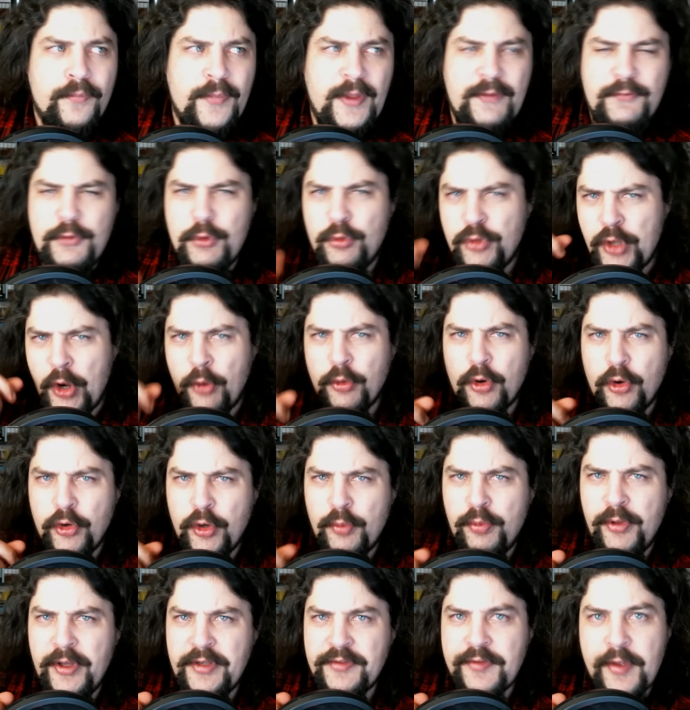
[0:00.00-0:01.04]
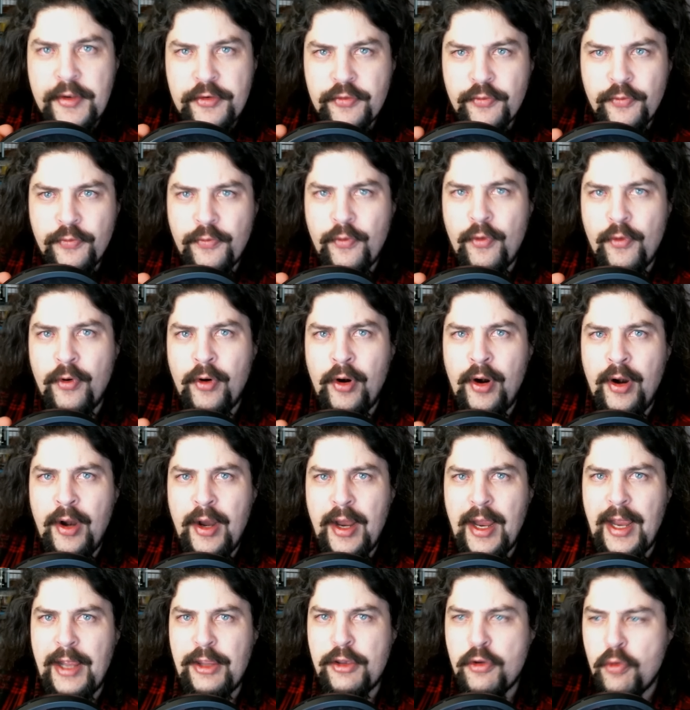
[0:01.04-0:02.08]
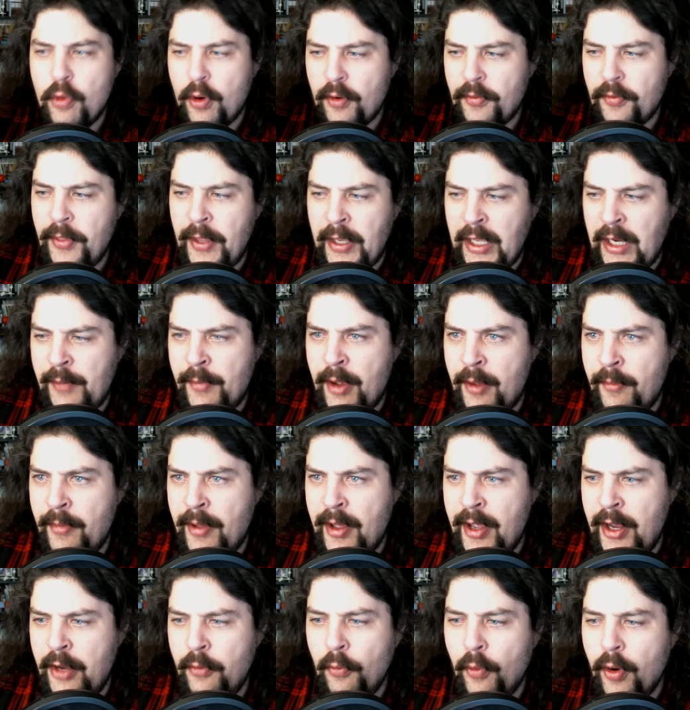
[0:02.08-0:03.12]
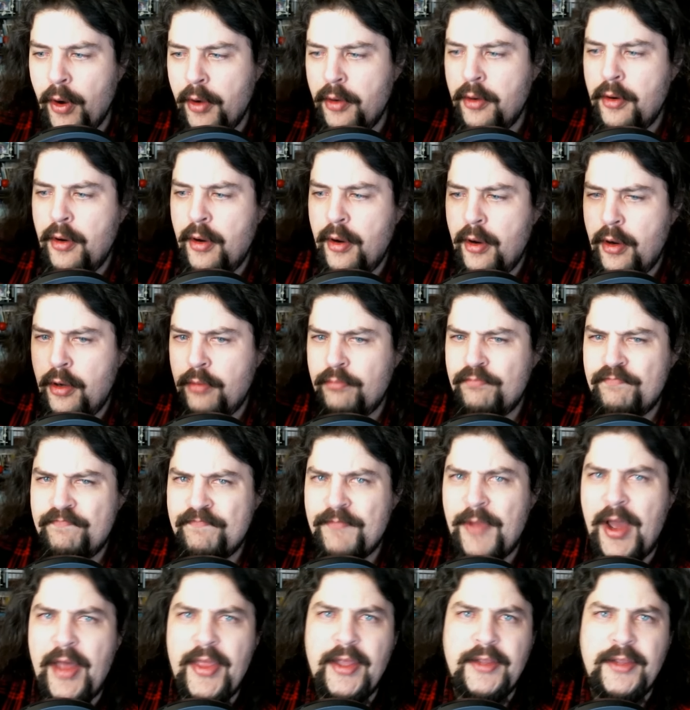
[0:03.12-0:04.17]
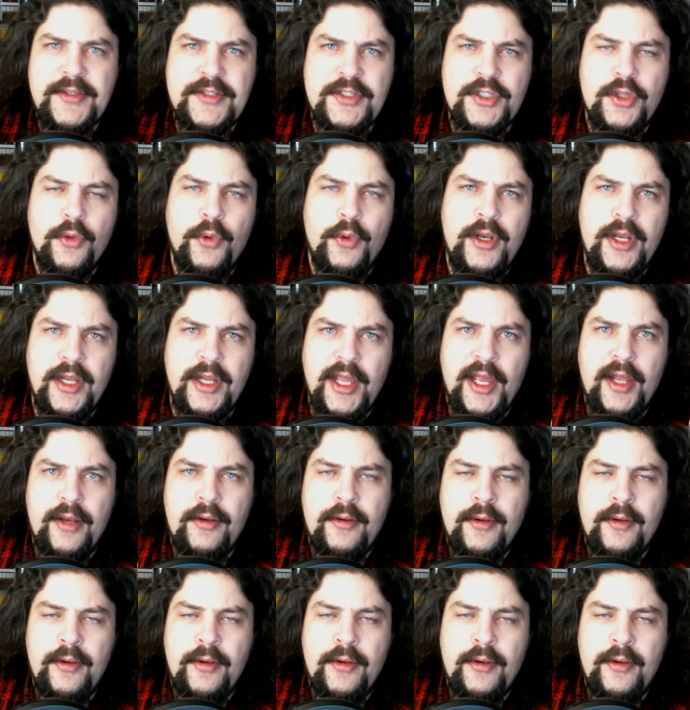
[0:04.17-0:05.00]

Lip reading: If you don't own a PlayStation 4 and you are thinking about buying one, I think this is the one to get.